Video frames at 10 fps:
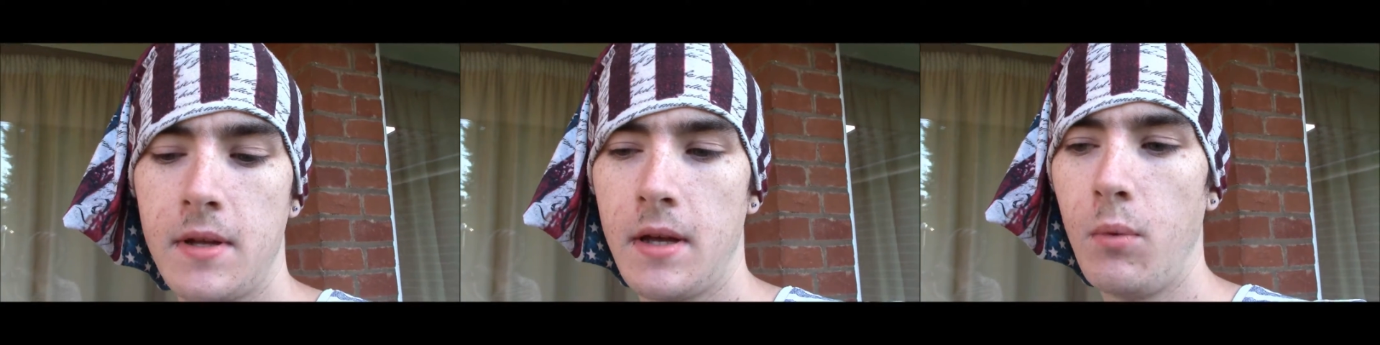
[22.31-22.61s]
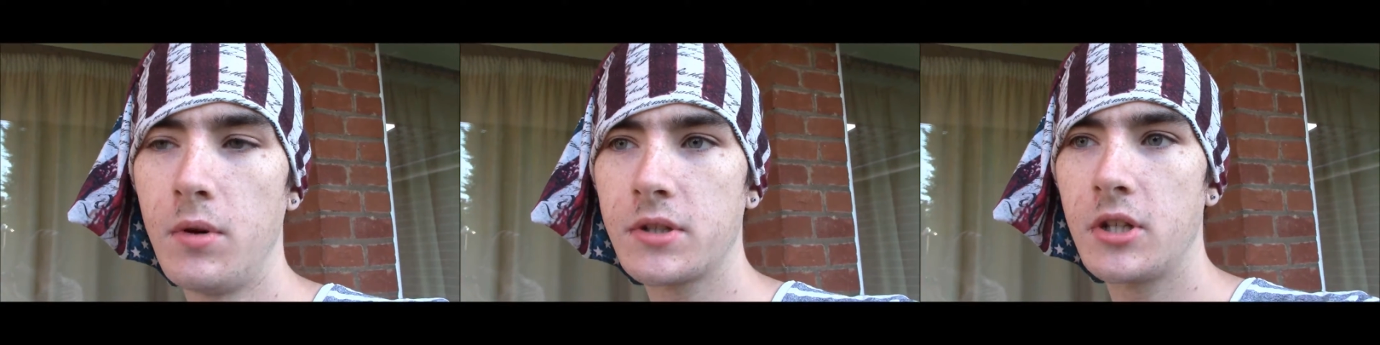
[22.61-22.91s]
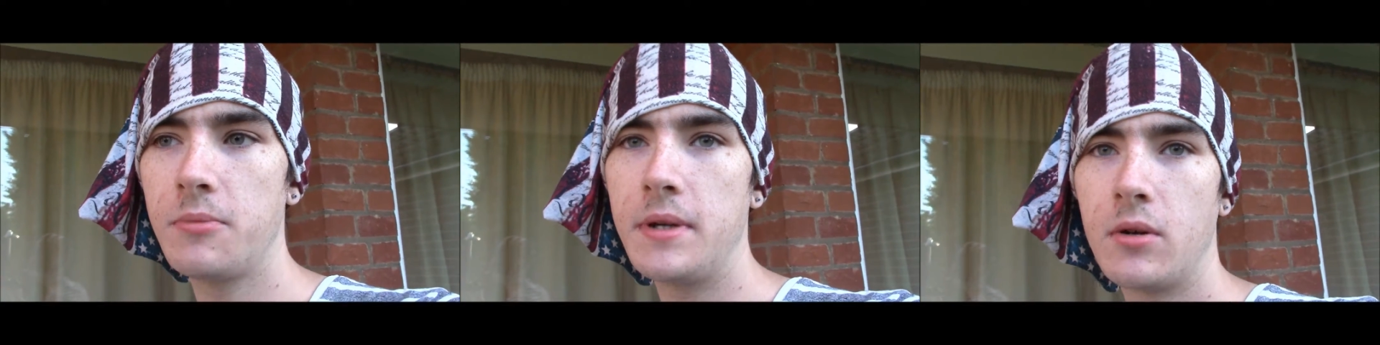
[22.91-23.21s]
It was
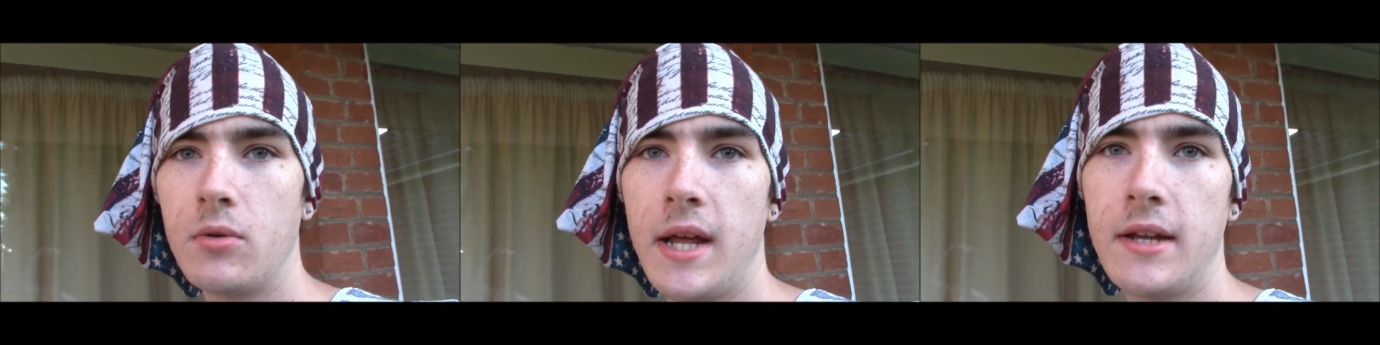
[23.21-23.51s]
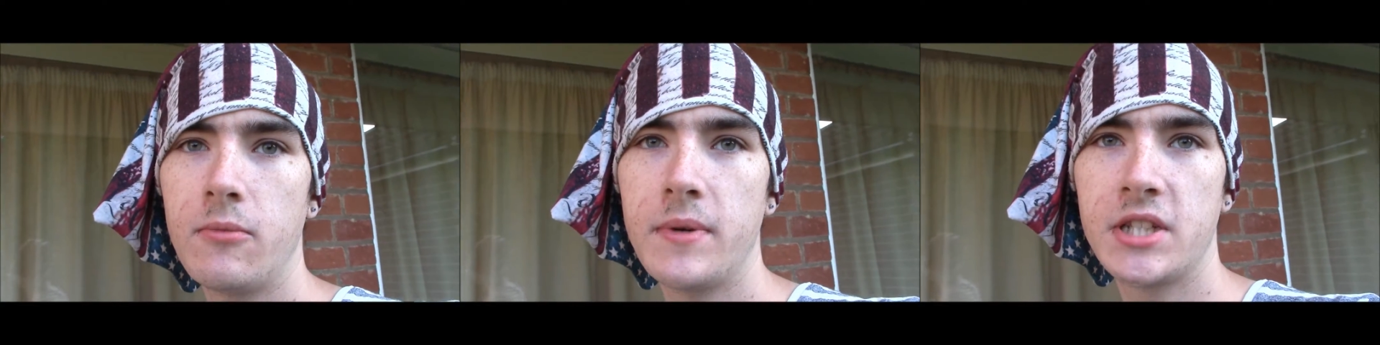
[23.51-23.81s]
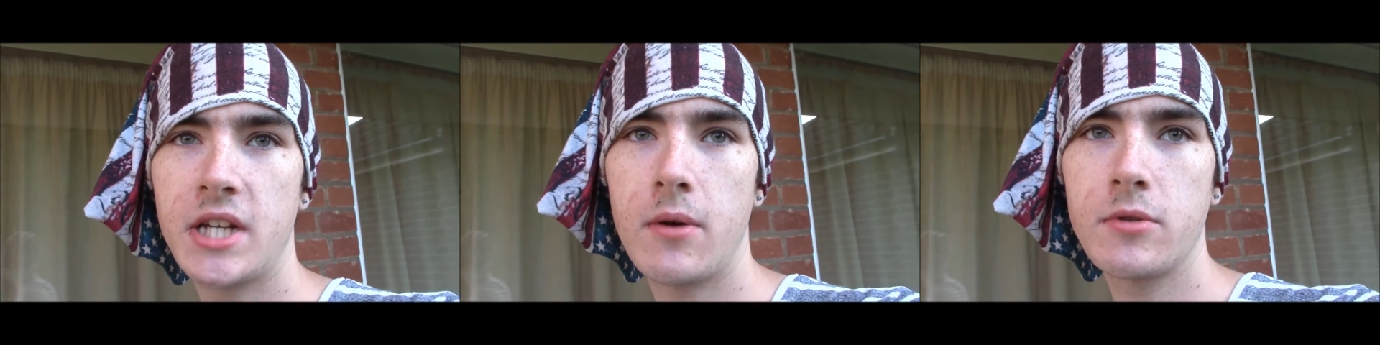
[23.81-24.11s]
going to be called Hit or
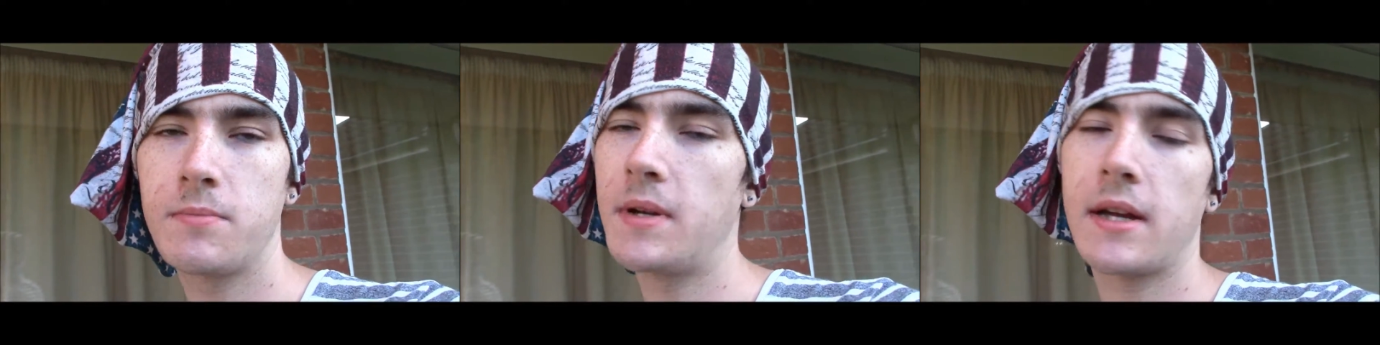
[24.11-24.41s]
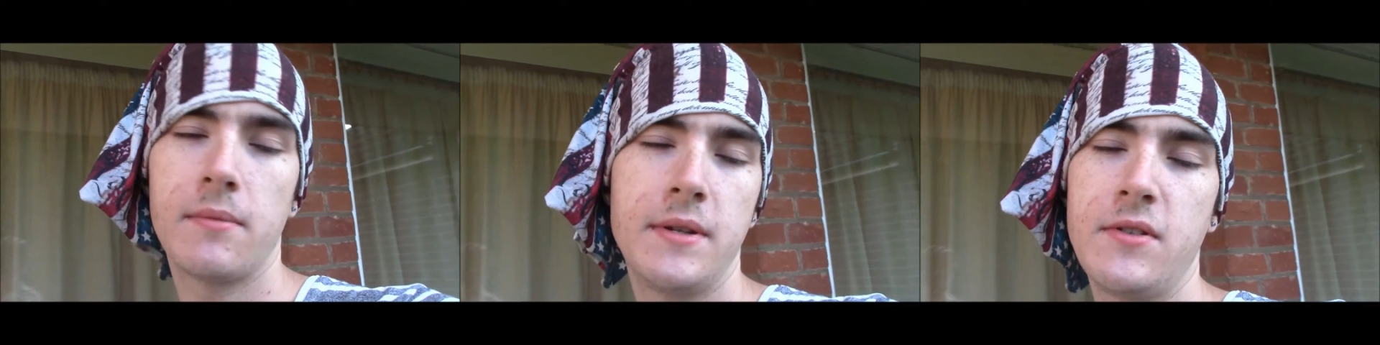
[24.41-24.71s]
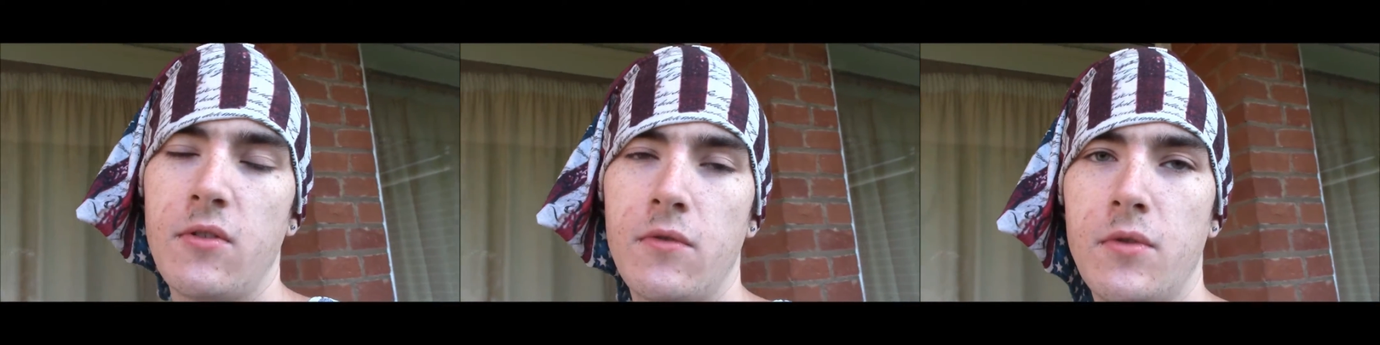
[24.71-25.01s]
Miss Showers, but that could be
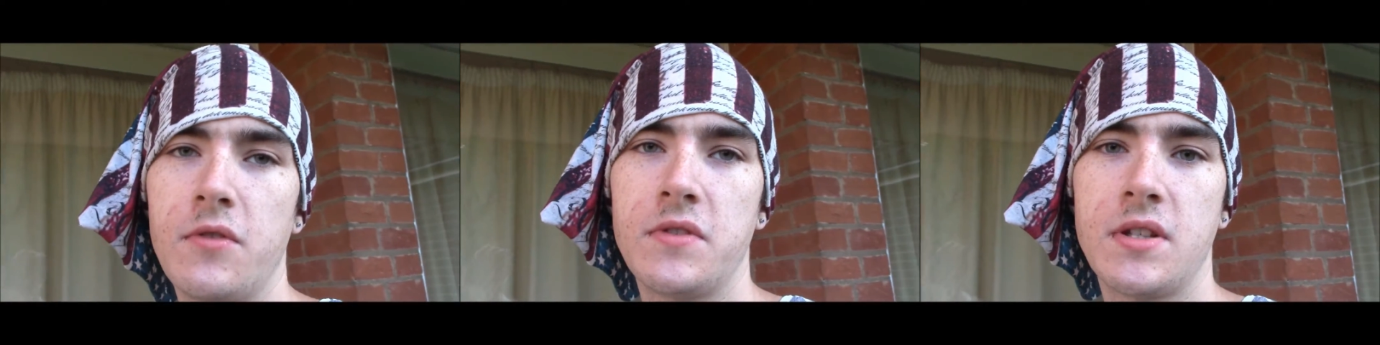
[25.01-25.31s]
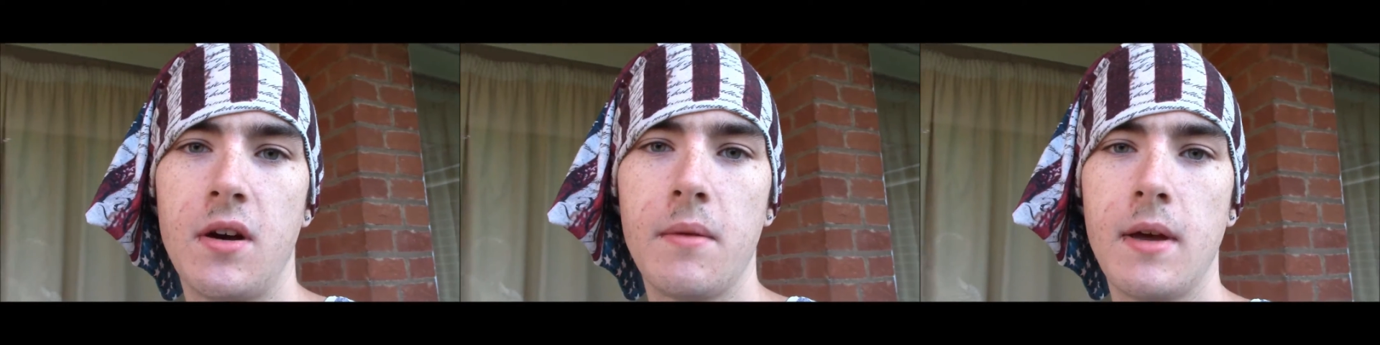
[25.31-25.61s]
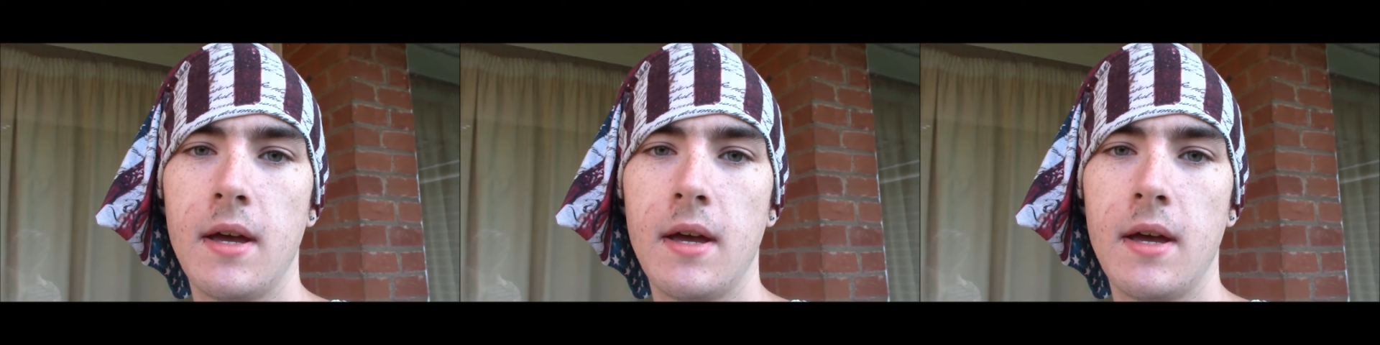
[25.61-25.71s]
done for another time.